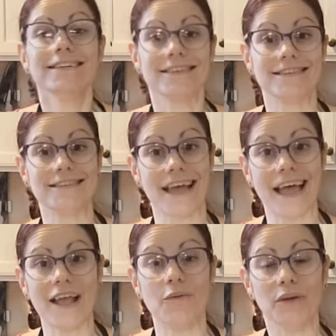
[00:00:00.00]

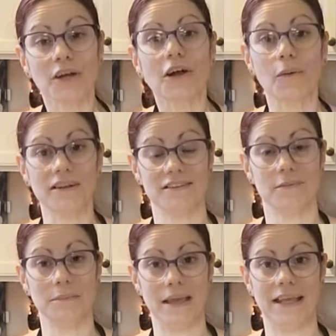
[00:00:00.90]
Today we are going to
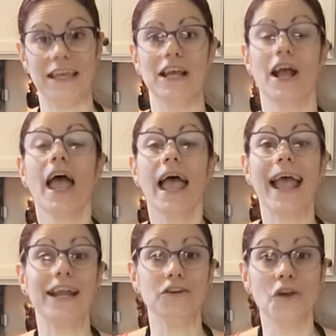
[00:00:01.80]
be making
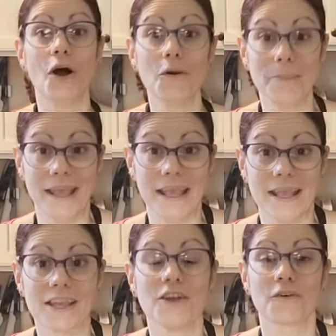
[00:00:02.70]
a
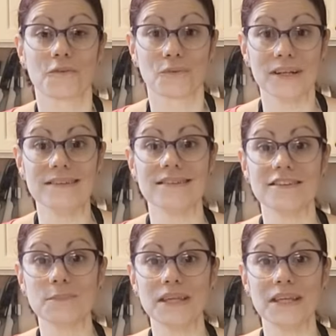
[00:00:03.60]
no-bake
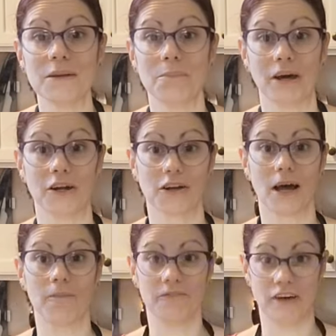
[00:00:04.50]
Reese's Peanut Butter
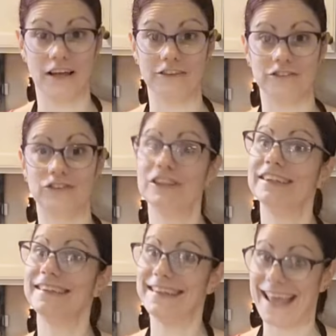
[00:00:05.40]
Cup Fudge.
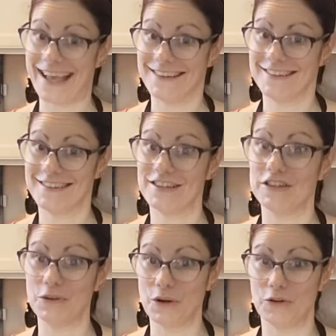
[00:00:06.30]
Yes,
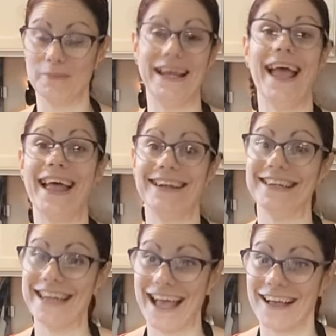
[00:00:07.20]
you heard me, and
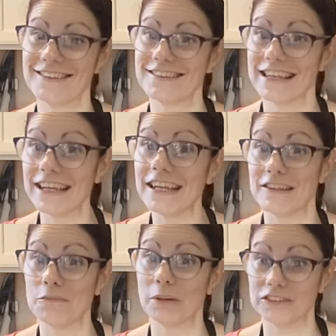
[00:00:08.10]
yes, it
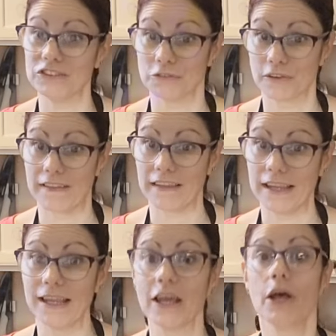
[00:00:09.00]
is budget-friendly.
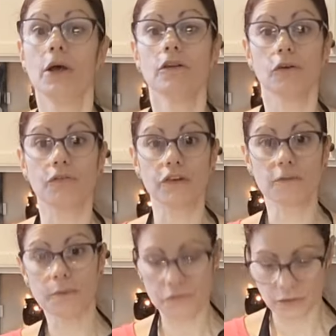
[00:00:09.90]
So
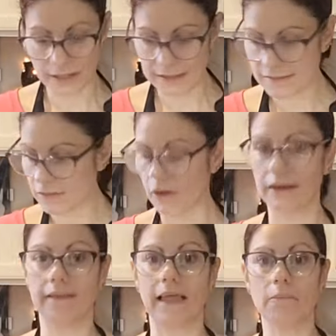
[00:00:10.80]
first, before I get
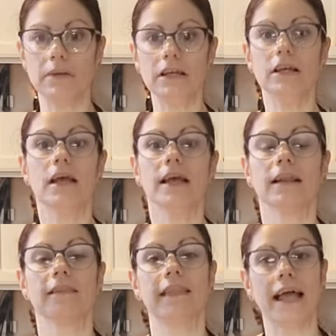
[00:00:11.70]
started, let me
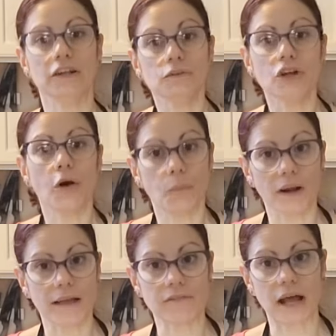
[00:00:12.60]
let you know
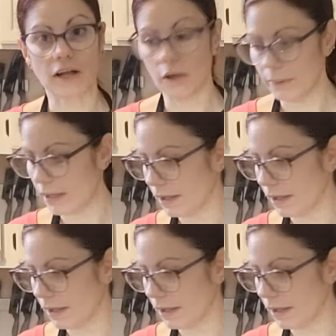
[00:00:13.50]
what I've got going